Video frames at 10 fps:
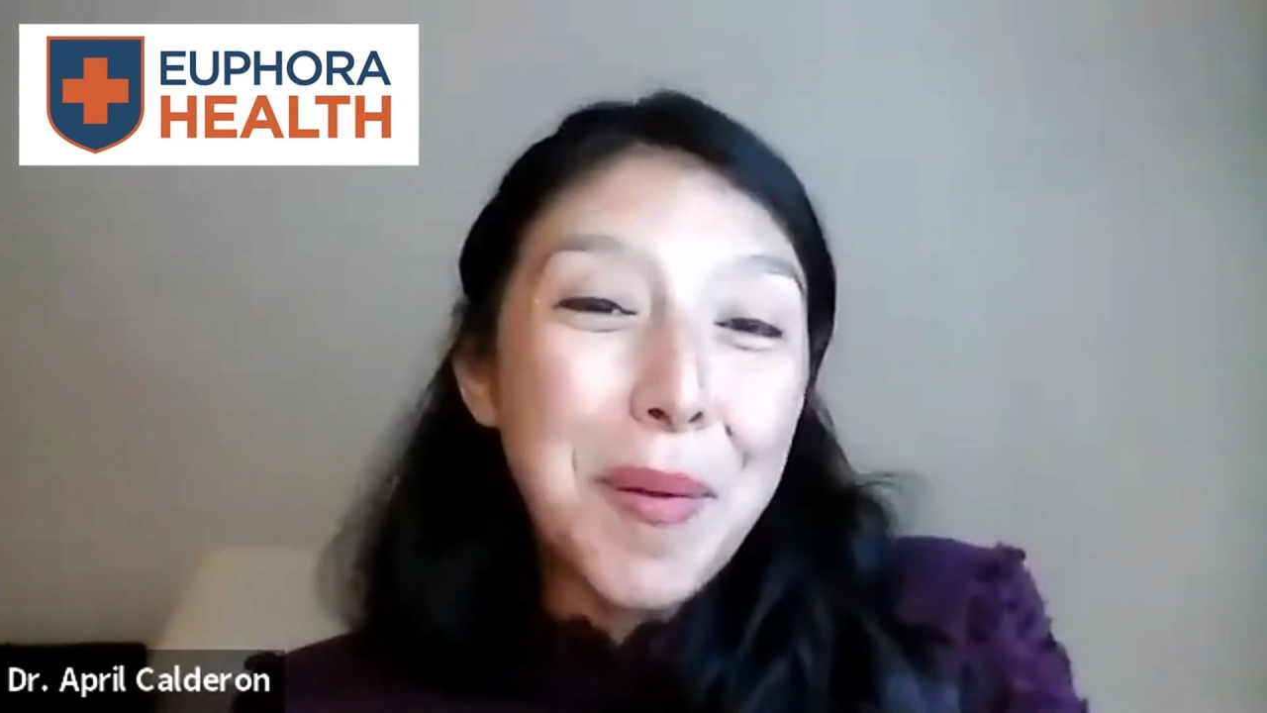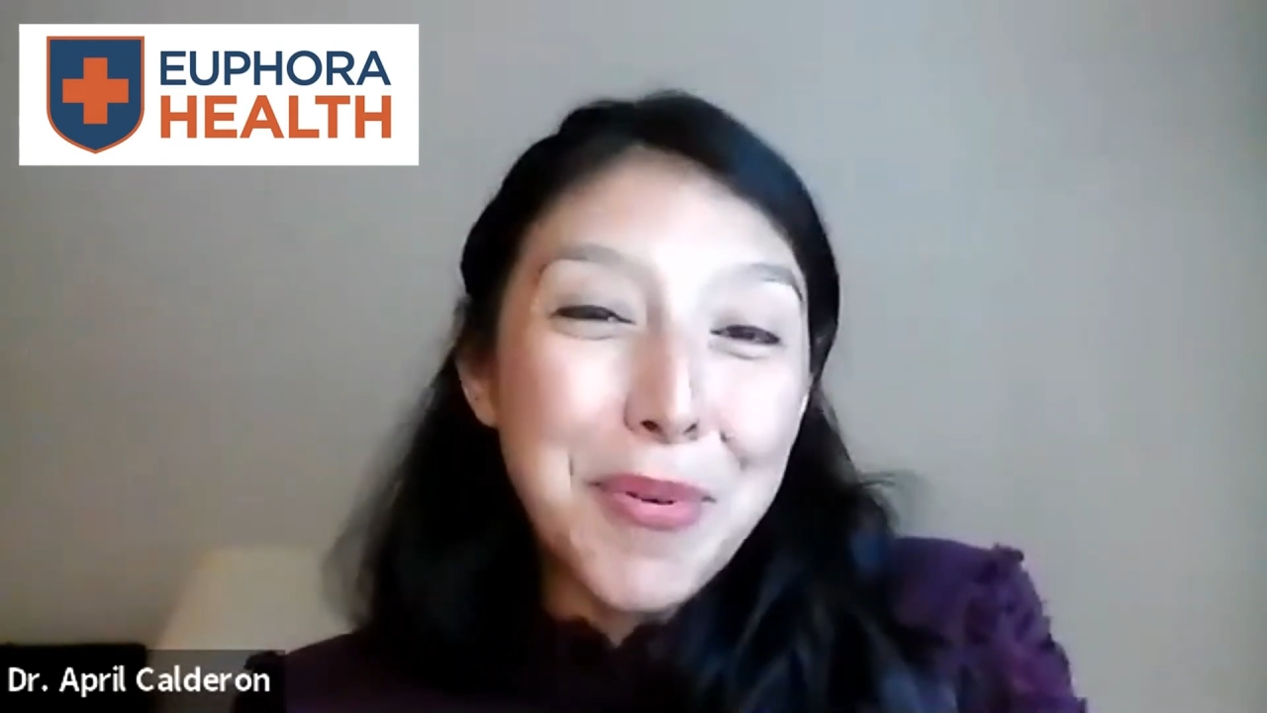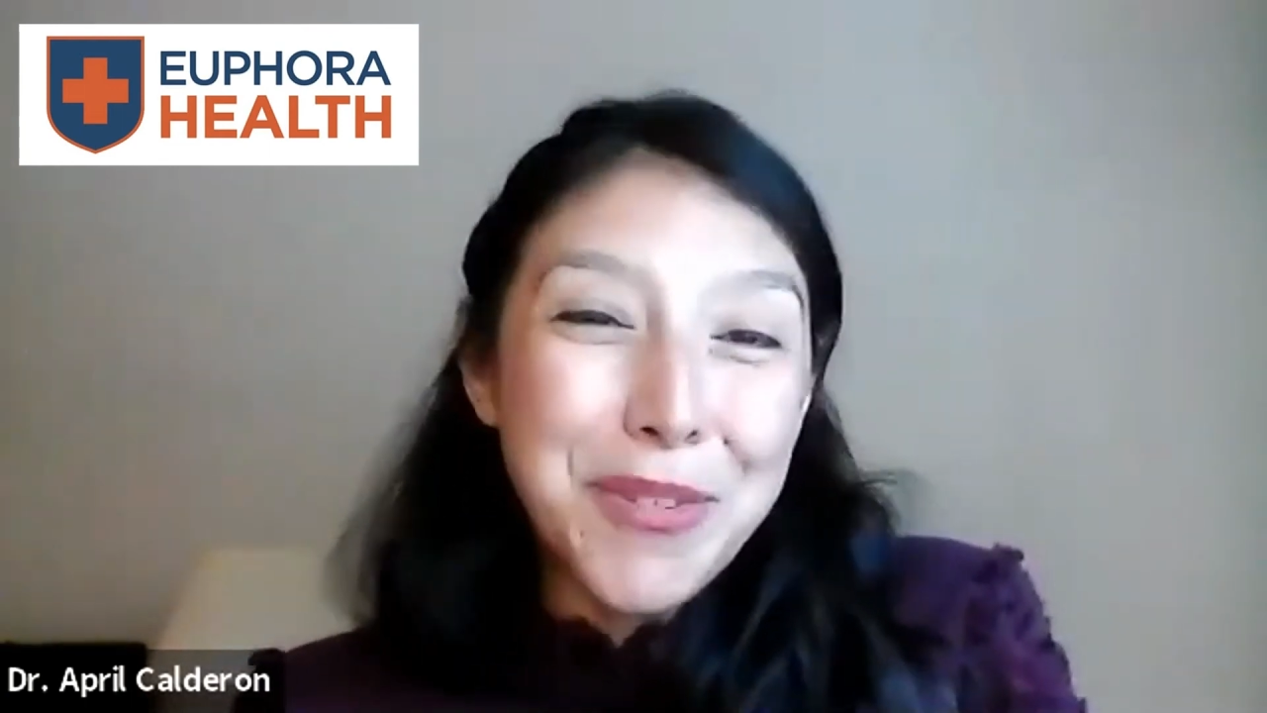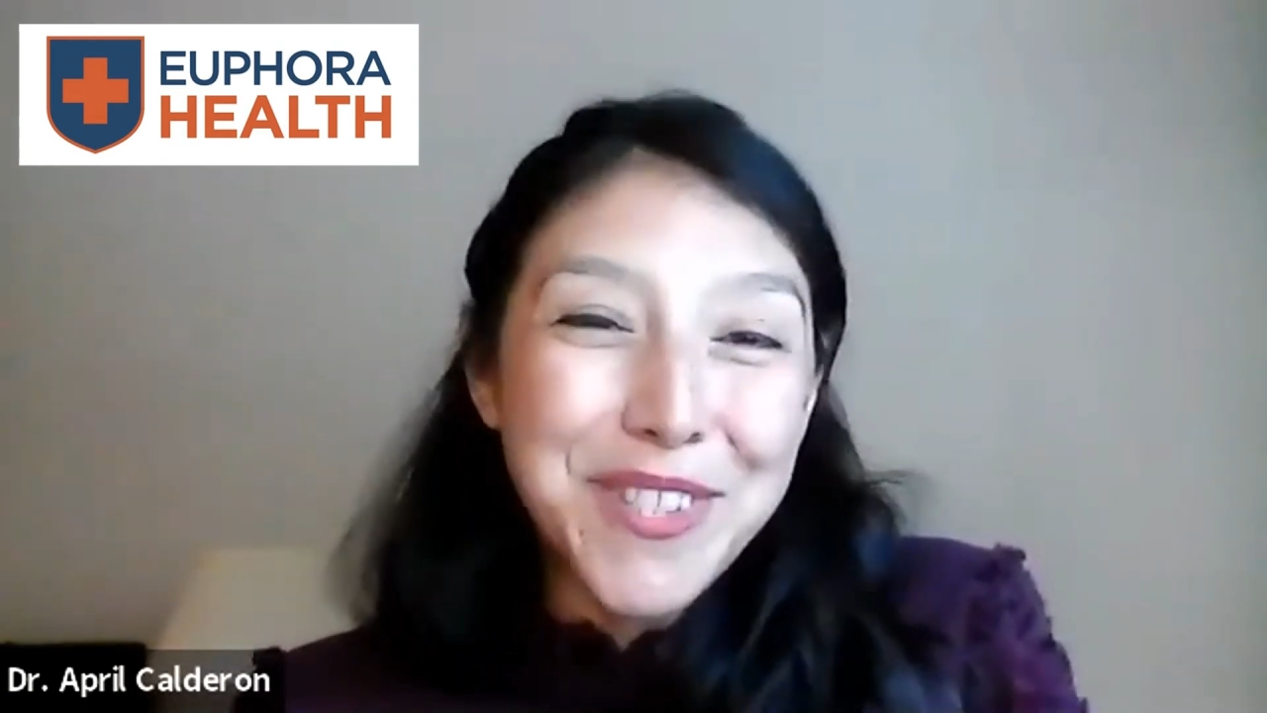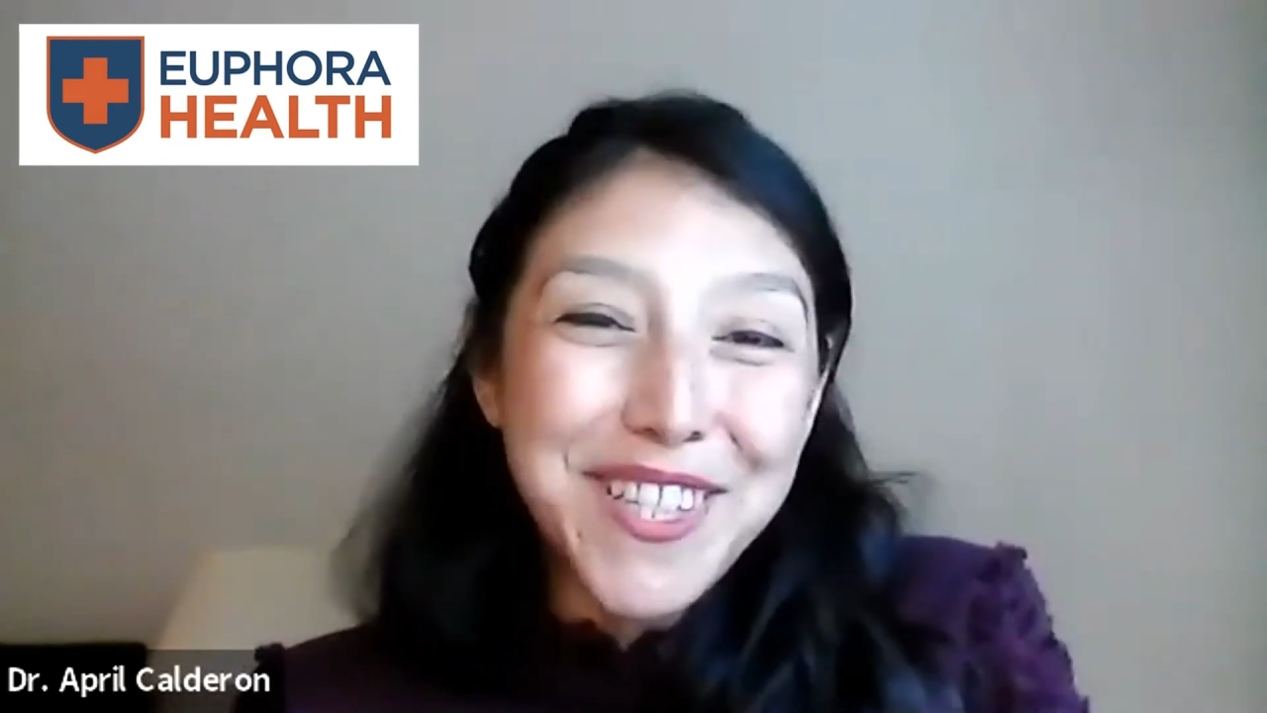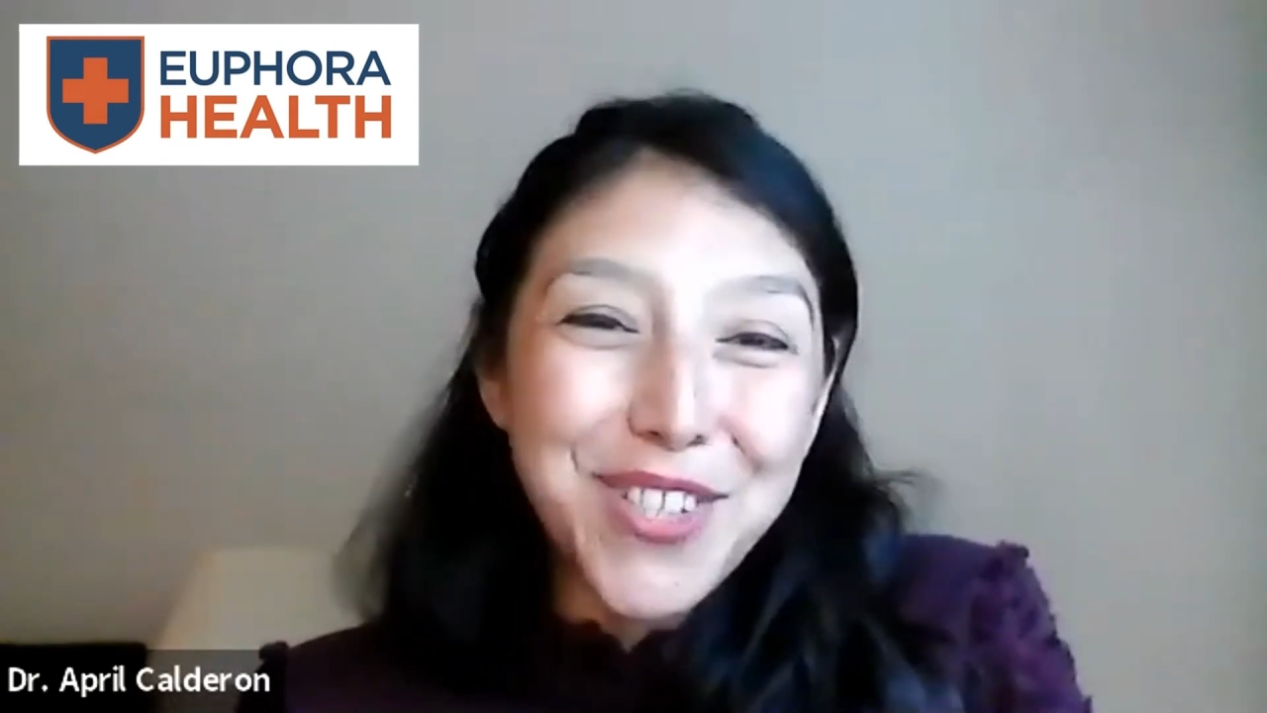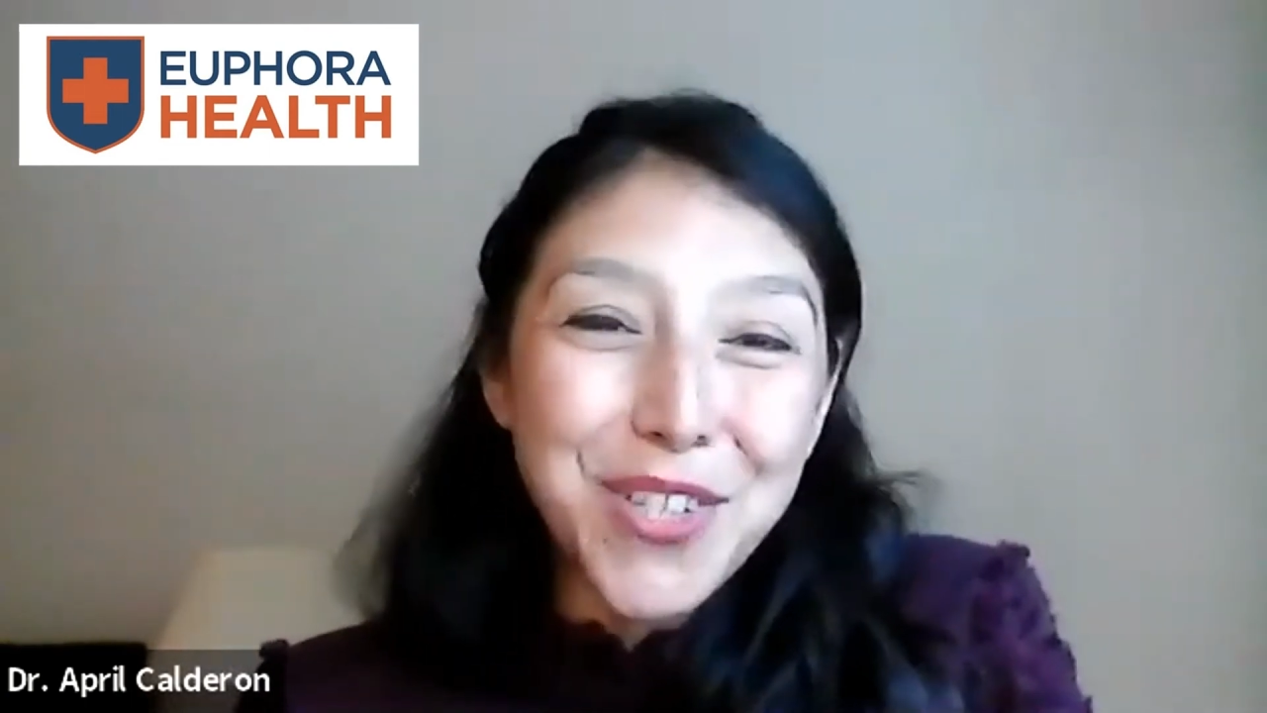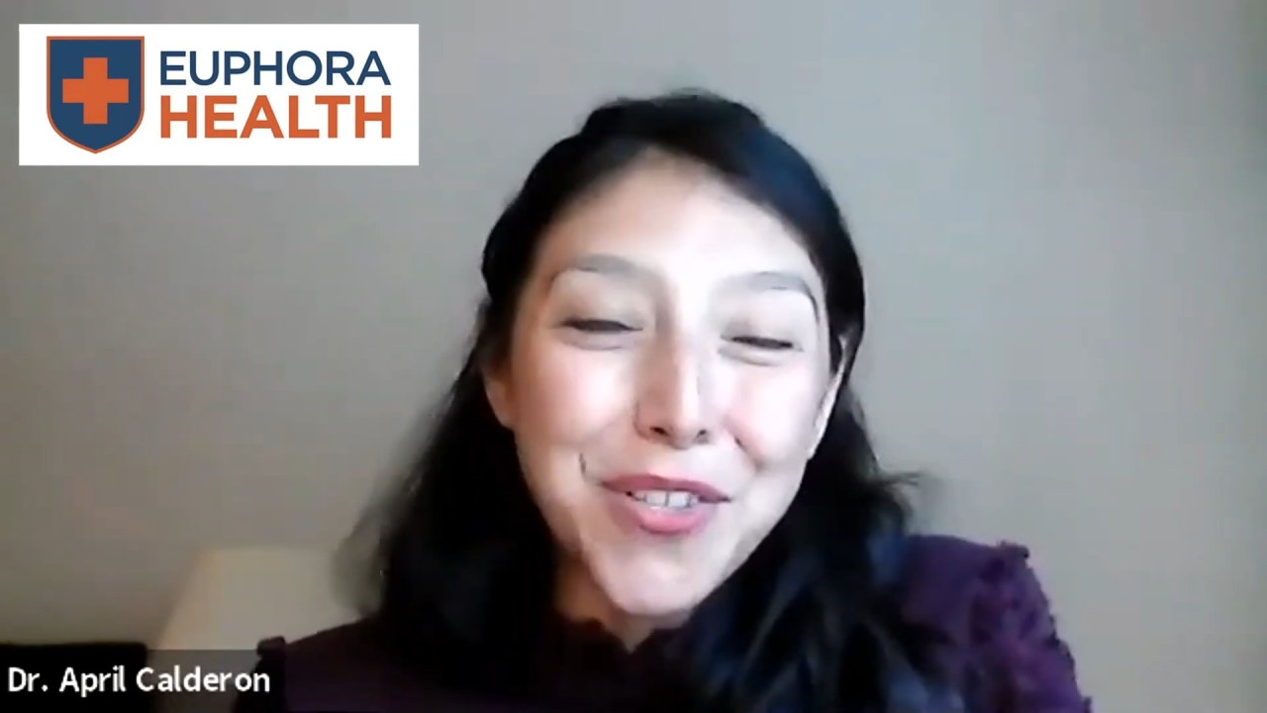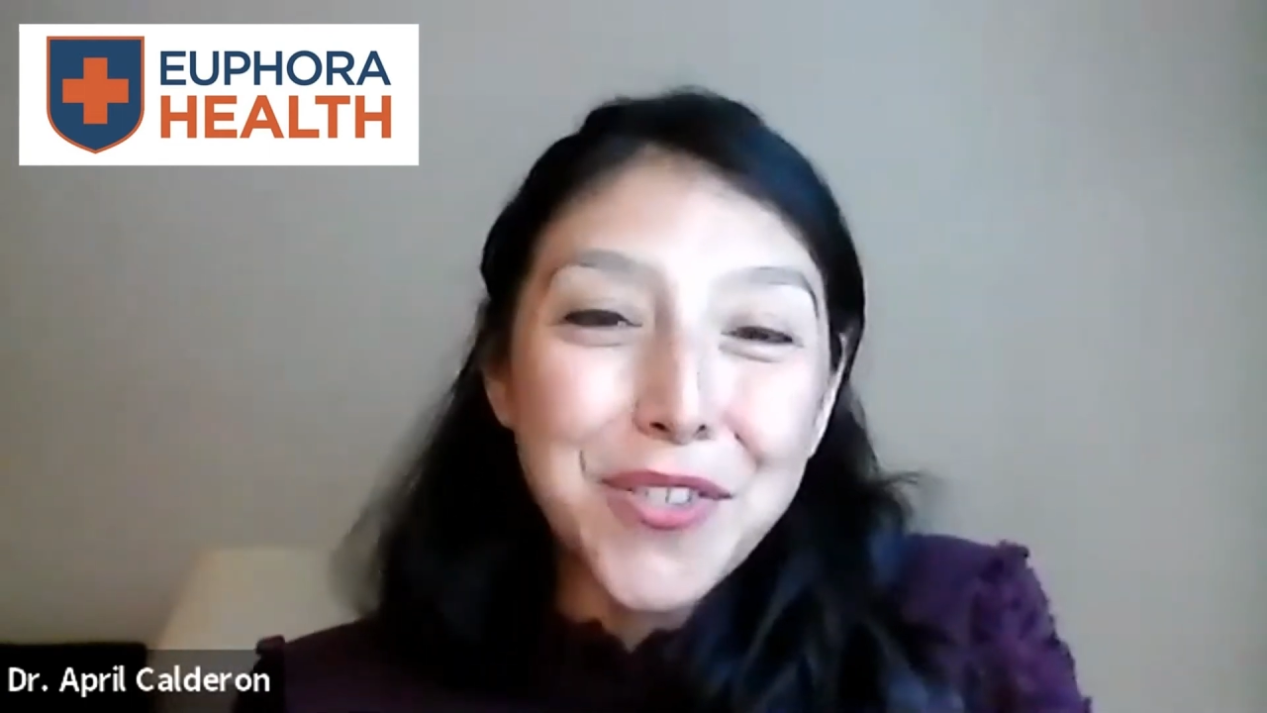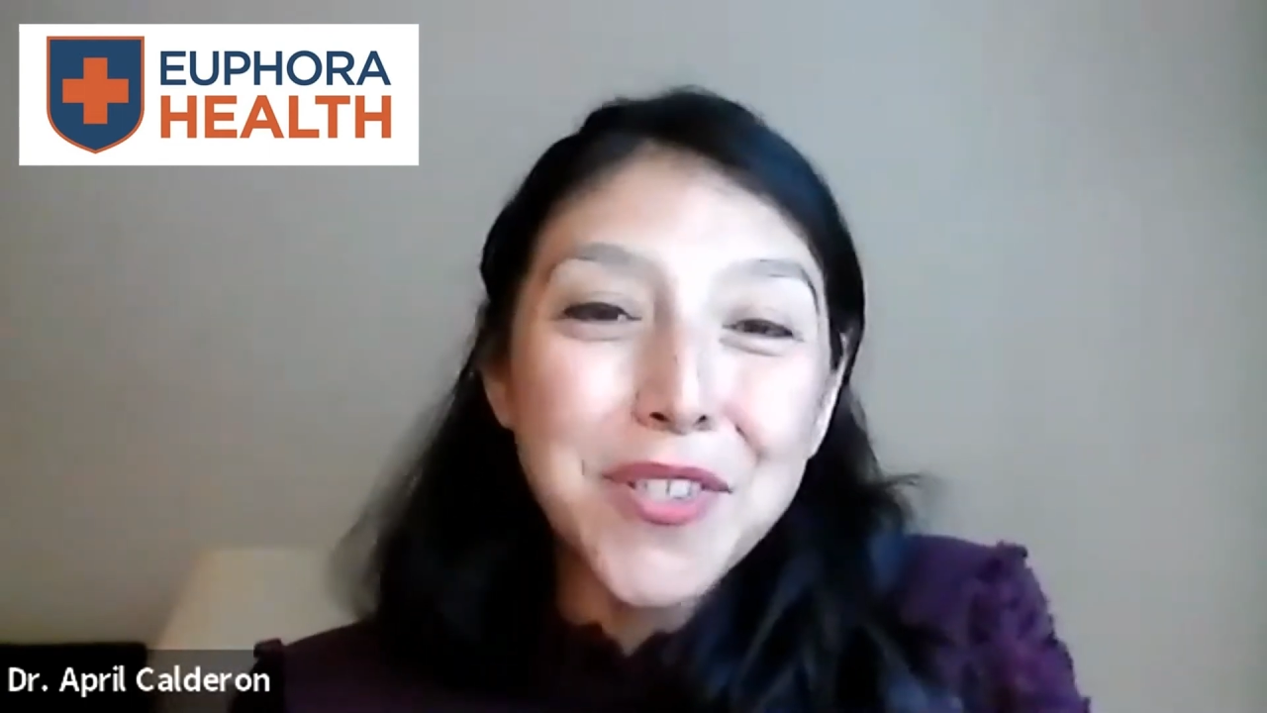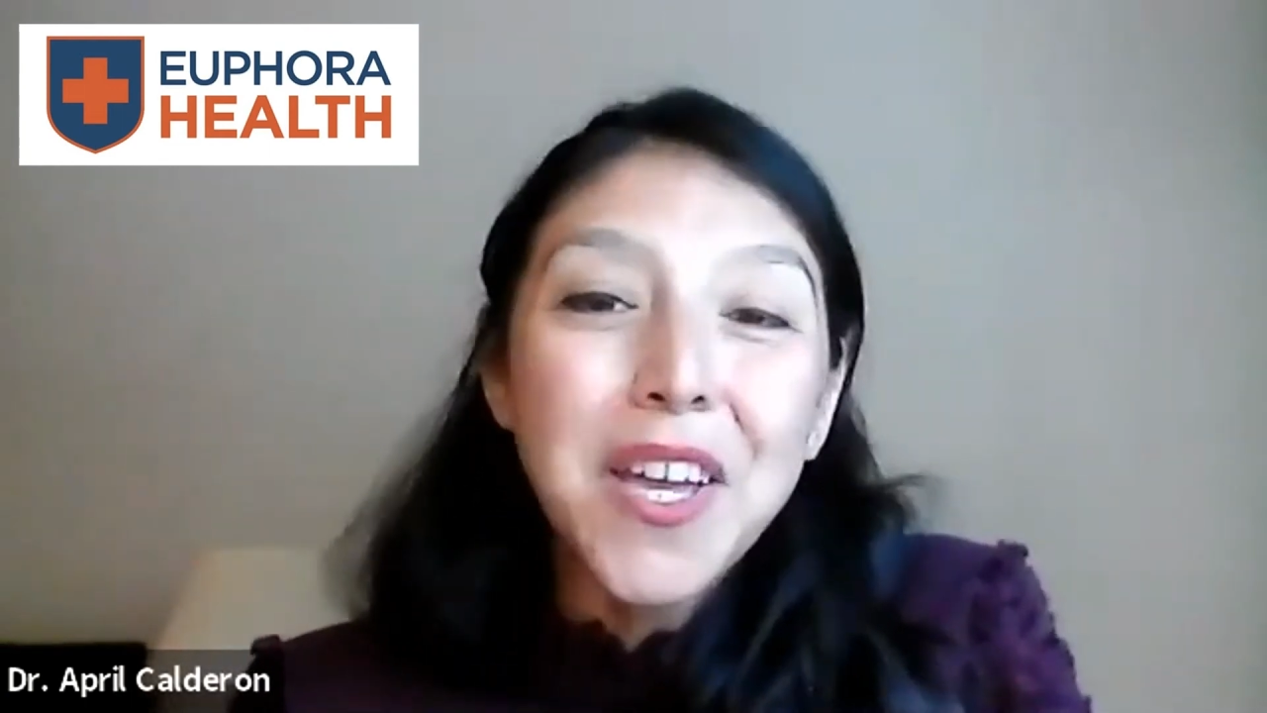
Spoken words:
procedures.